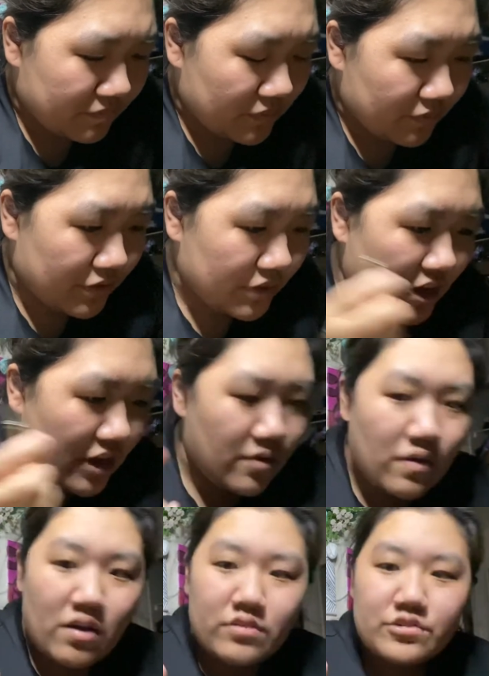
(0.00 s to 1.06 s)
For now,
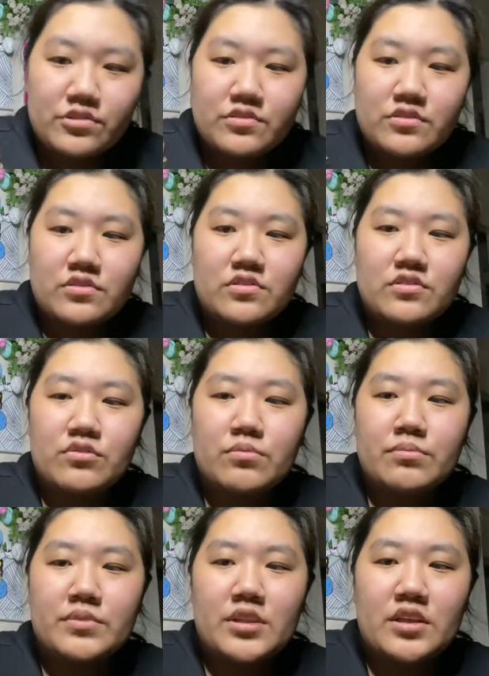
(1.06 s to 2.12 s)
I'll just
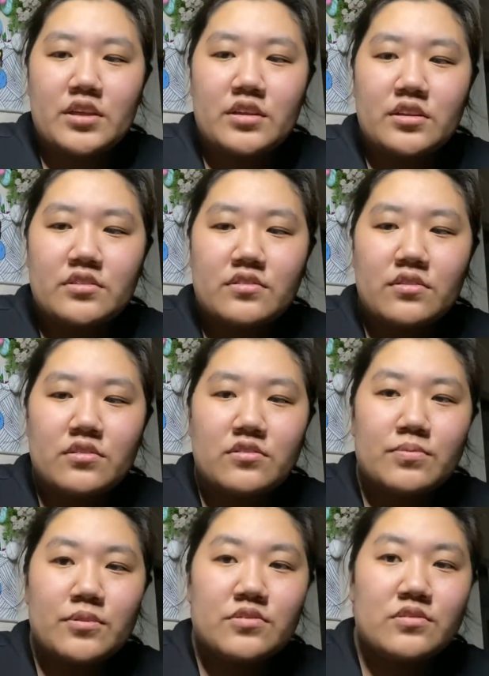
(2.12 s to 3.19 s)
assume that it's only
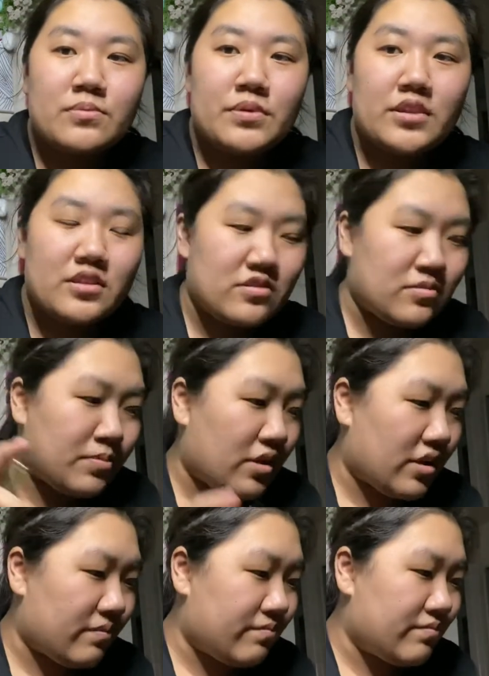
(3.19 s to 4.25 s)
supposed to be this part.